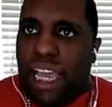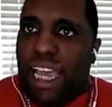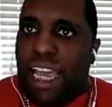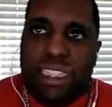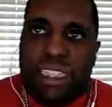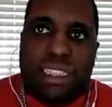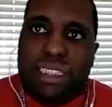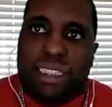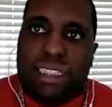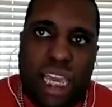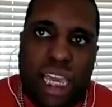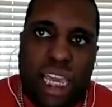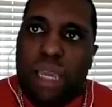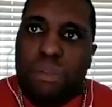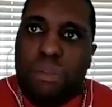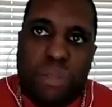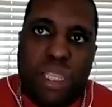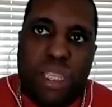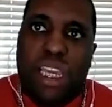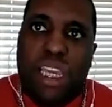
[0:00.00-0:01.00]
that has the
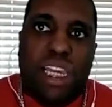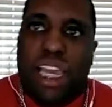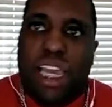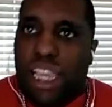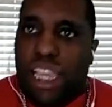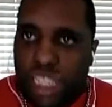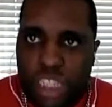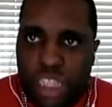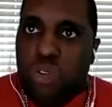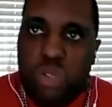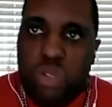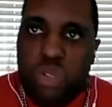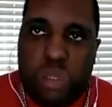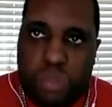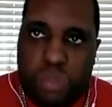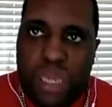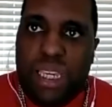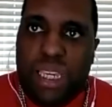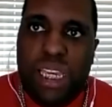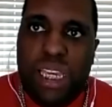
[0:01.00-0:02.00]
same thing, and you
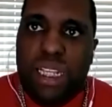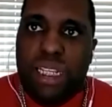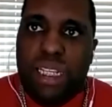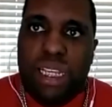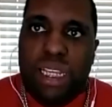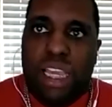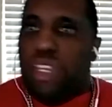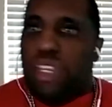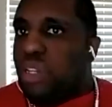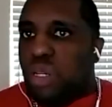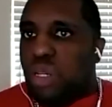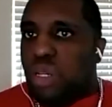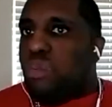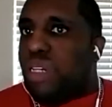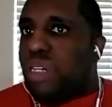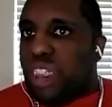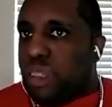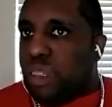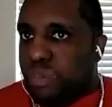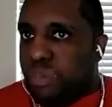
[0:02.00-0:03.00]
speaking, and you don't
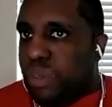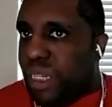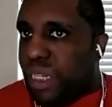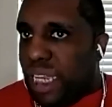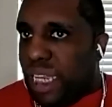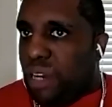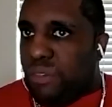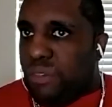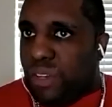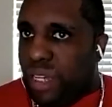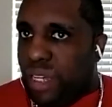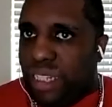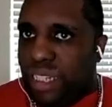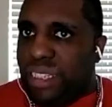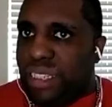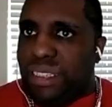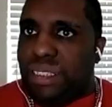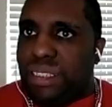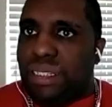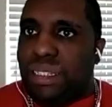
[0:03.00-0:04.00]
want to speak out for
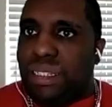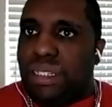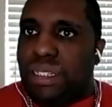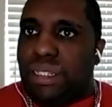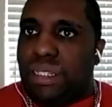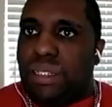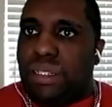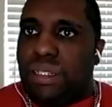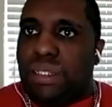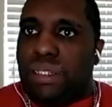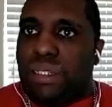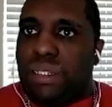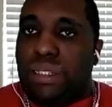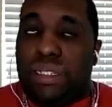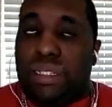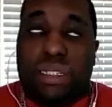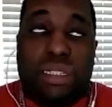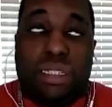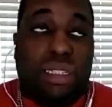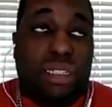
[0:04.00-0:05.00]
others.
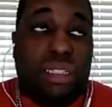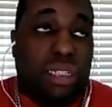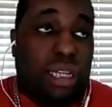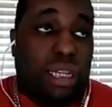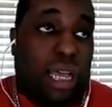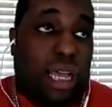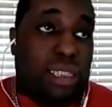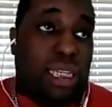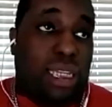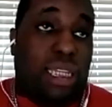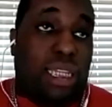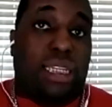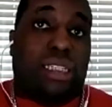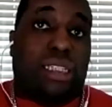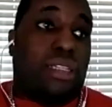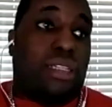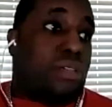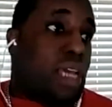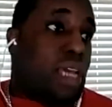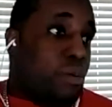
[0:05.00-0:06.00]
I said,
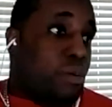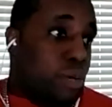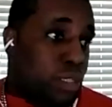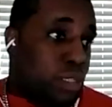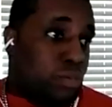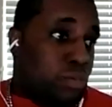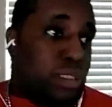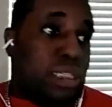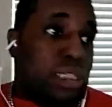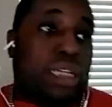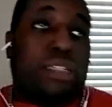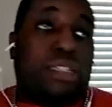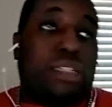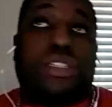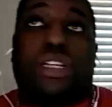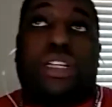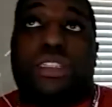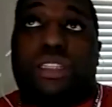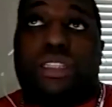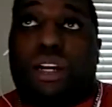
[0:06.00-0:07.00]
"Listen, okay, you, what time your
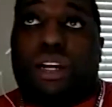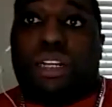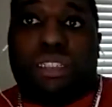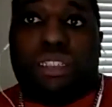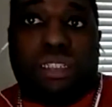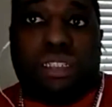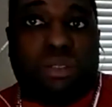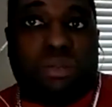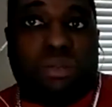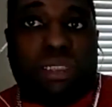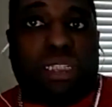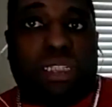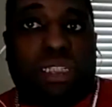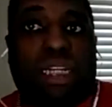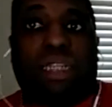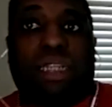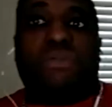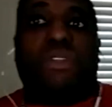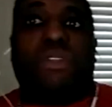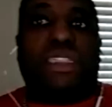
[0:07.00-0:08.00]
church starts? What
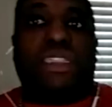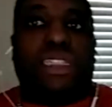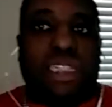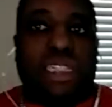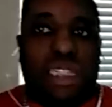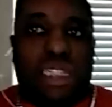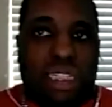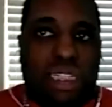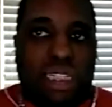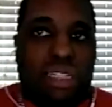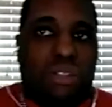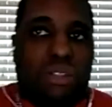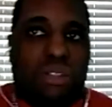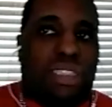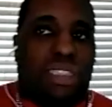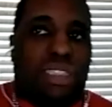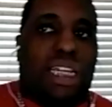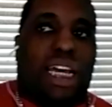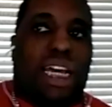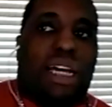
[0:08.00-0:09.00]
time? what,
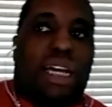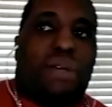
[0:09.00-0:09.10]
what,